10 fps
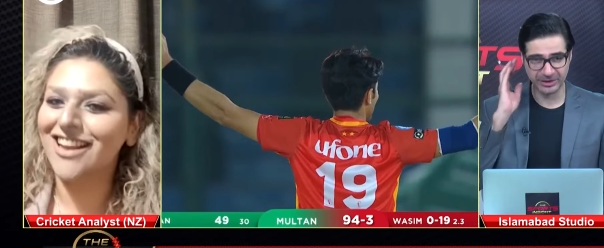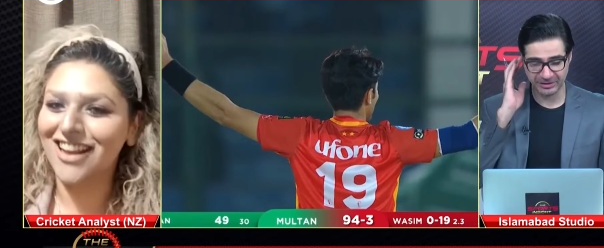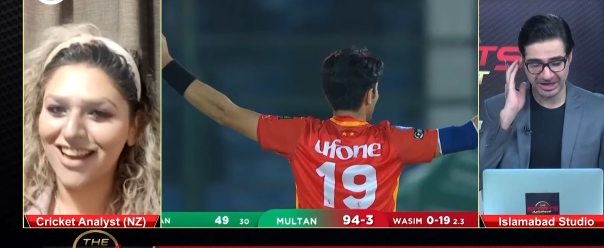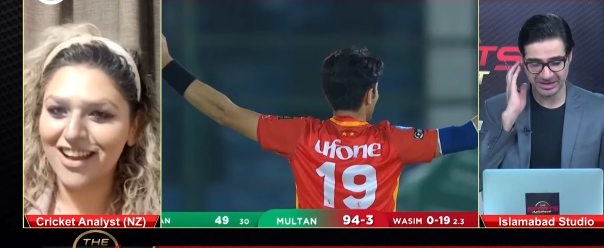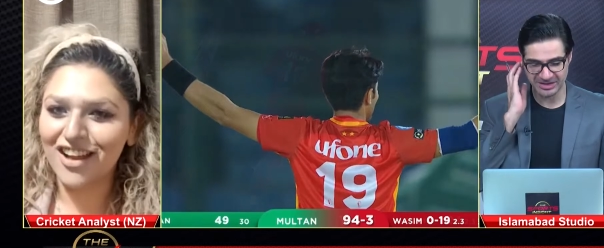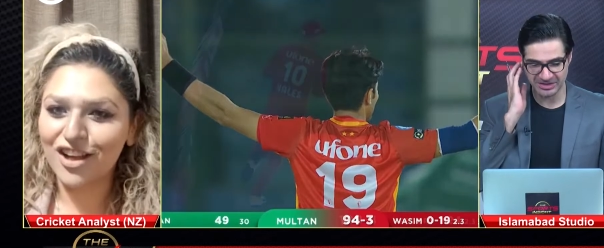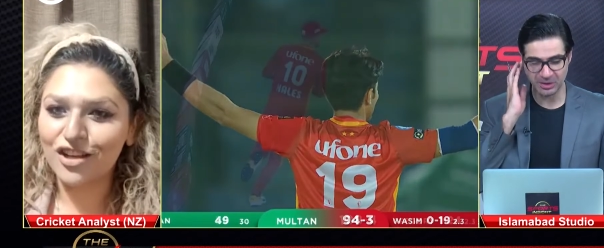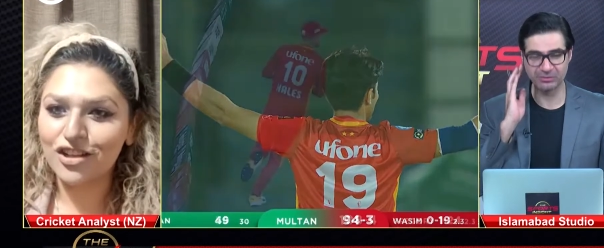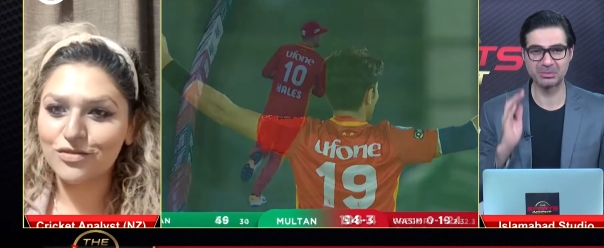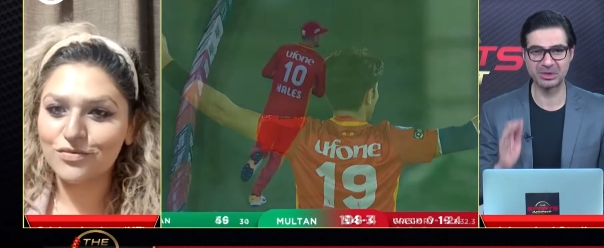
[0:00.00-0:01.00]
Speaker 1: for a great season
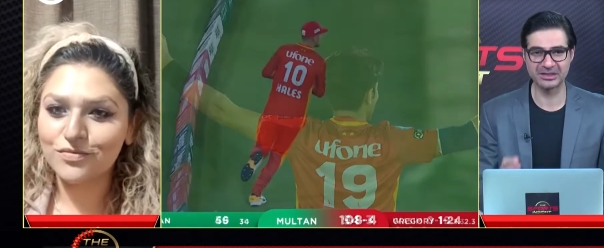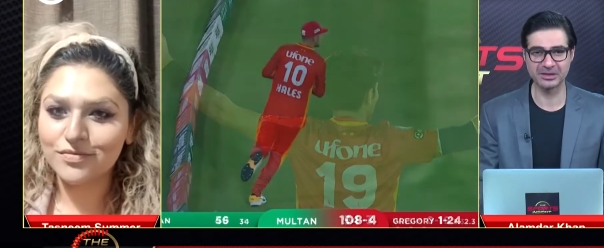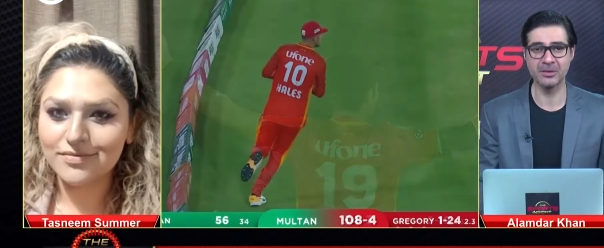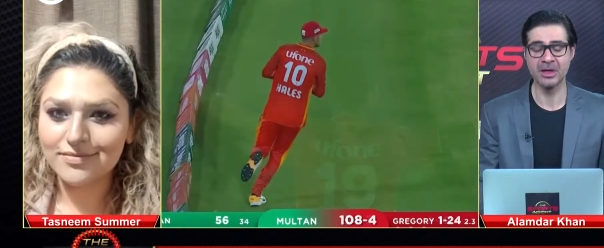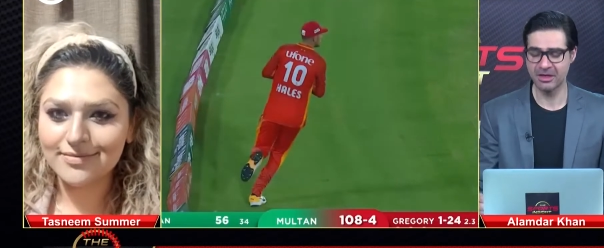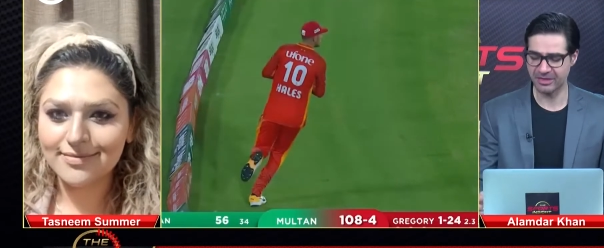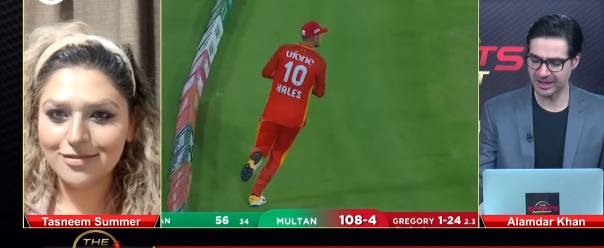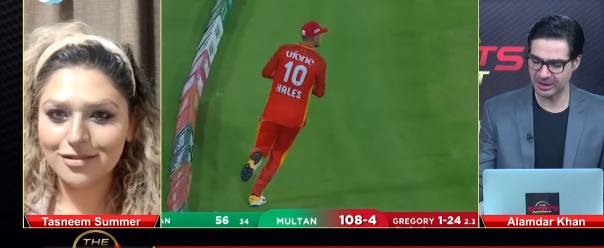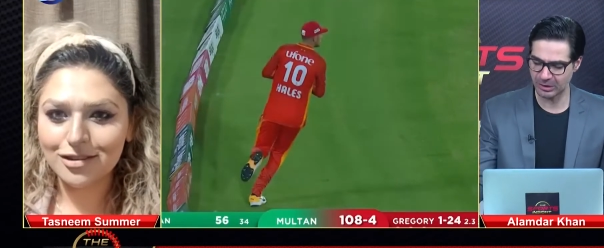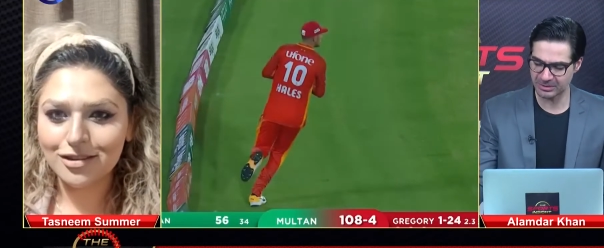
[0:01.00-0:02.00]
of the PSL.
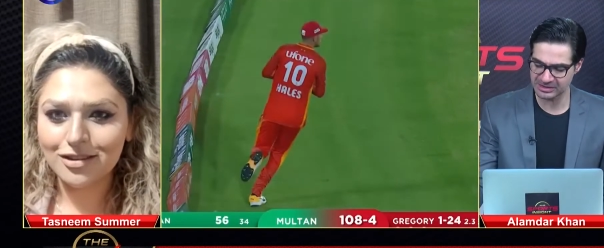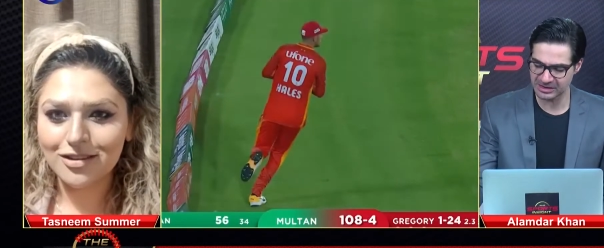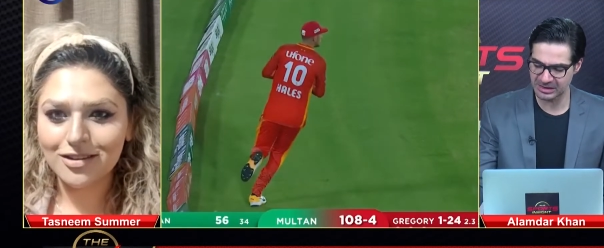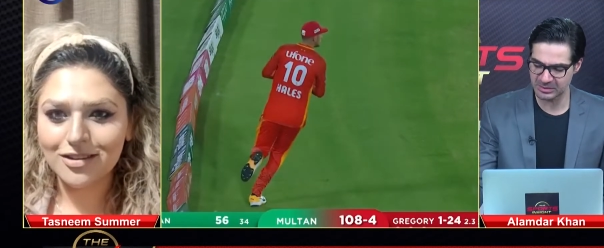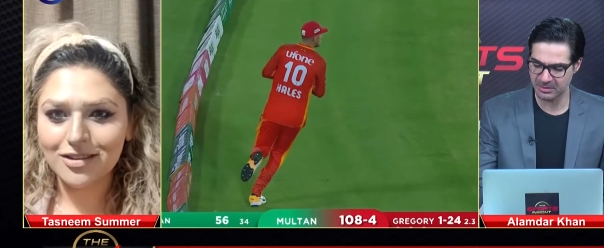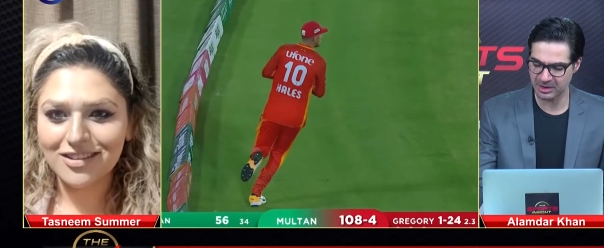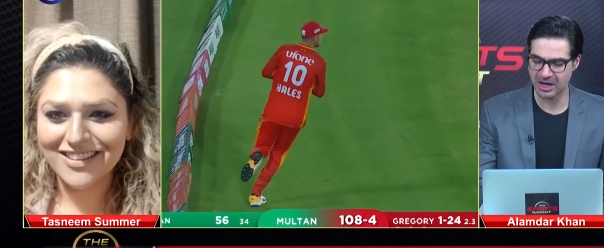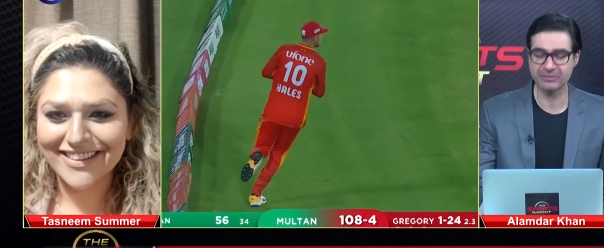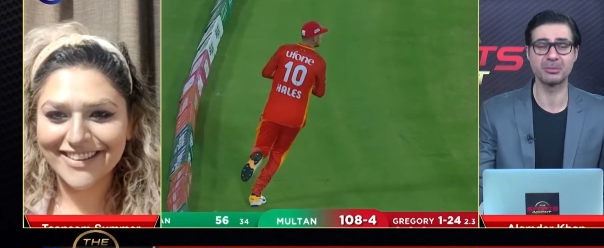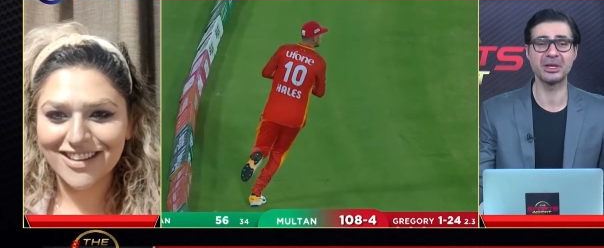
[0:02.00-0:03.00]
Thank you very much, Tasneem Samar
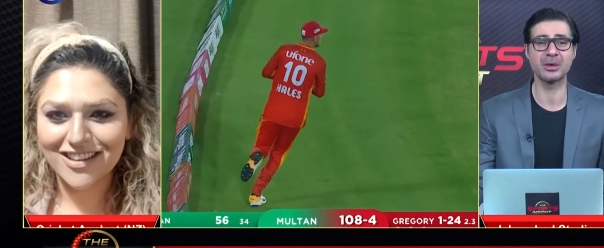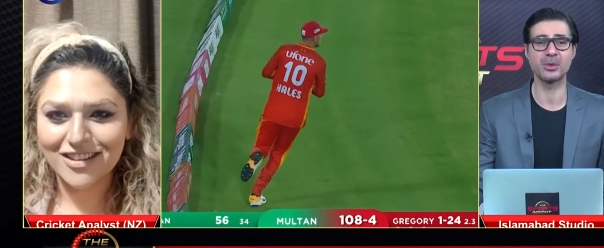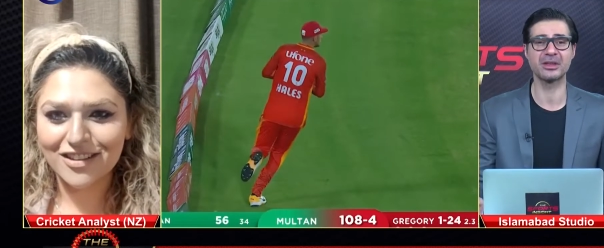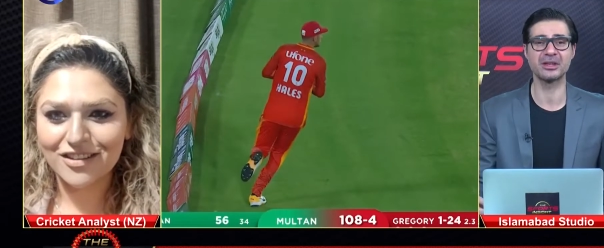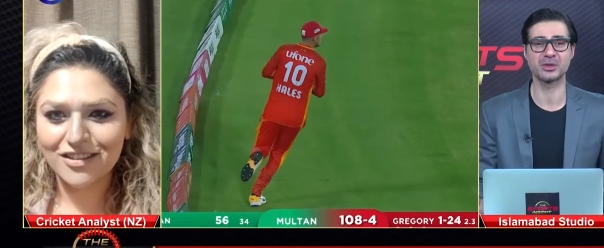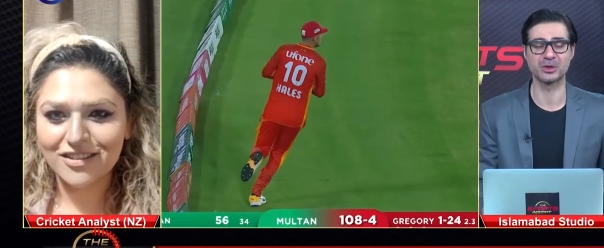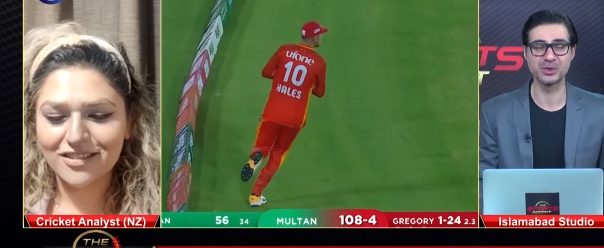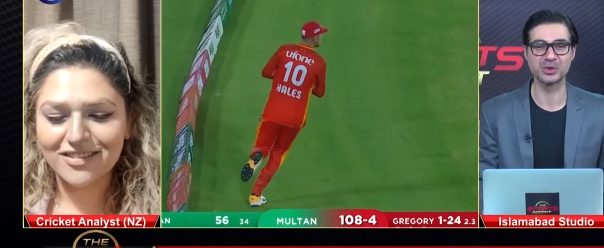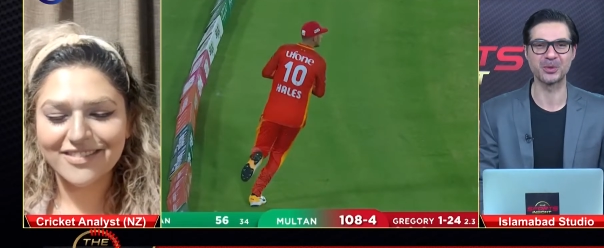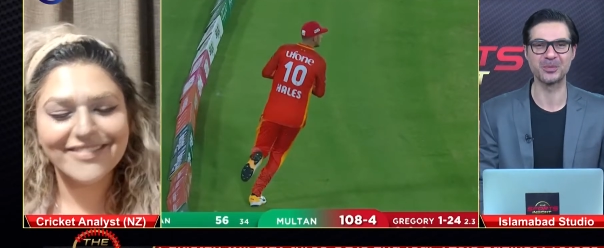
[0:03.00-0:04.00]
Khan, for being with us on the
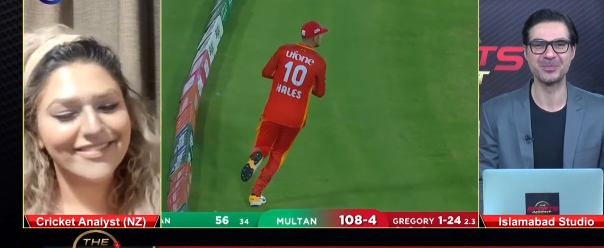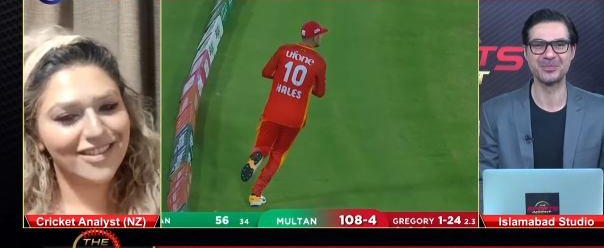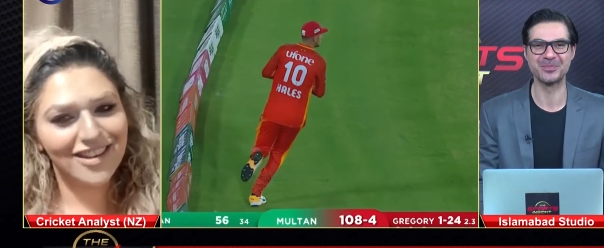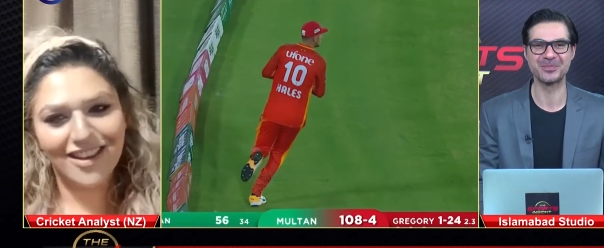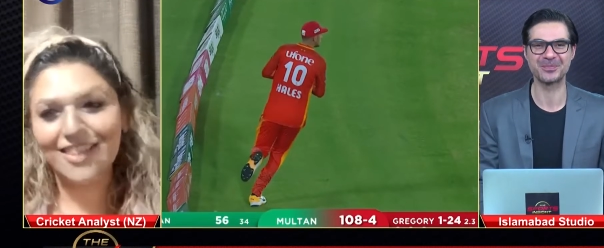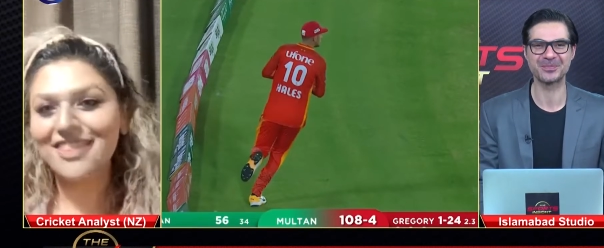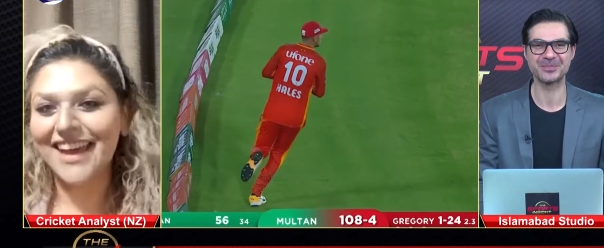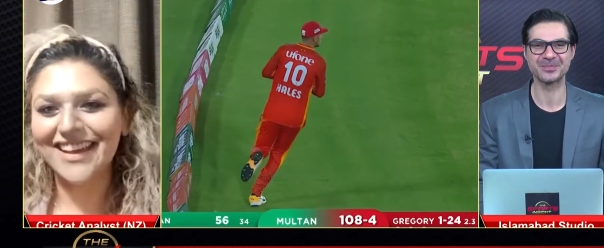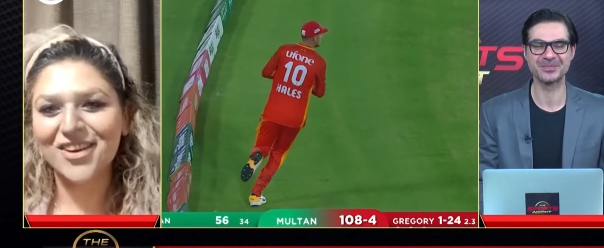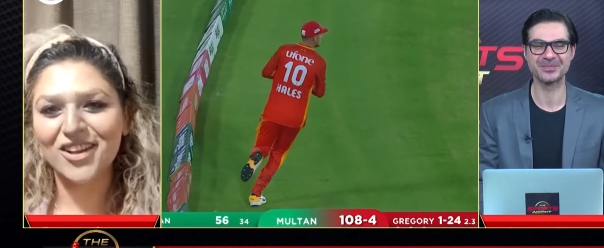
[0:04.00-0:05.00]
show.
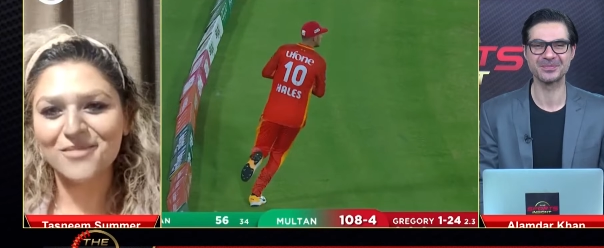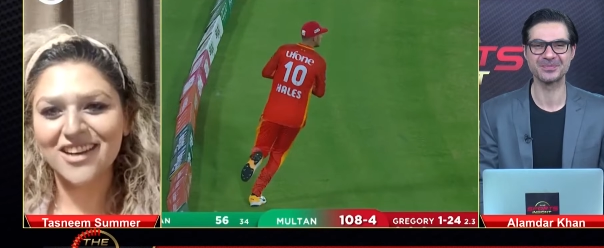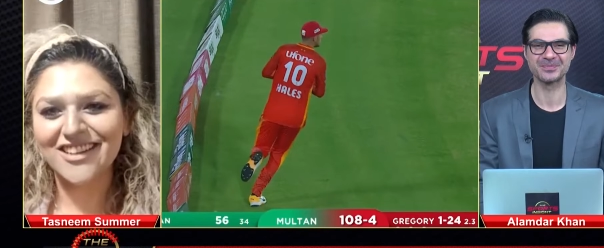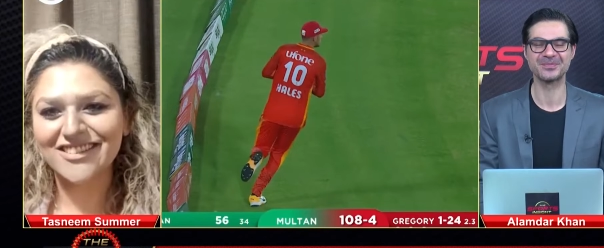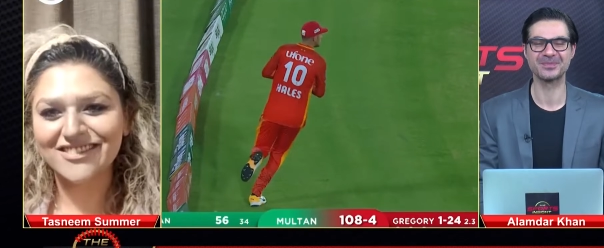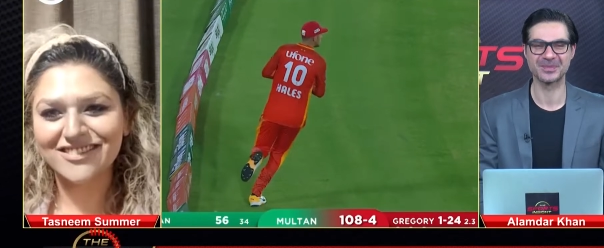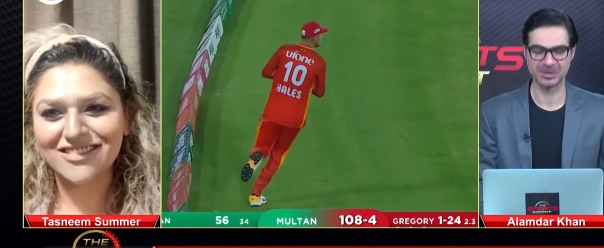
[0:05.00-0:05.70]
Speaker 2: Thank you, Alandar.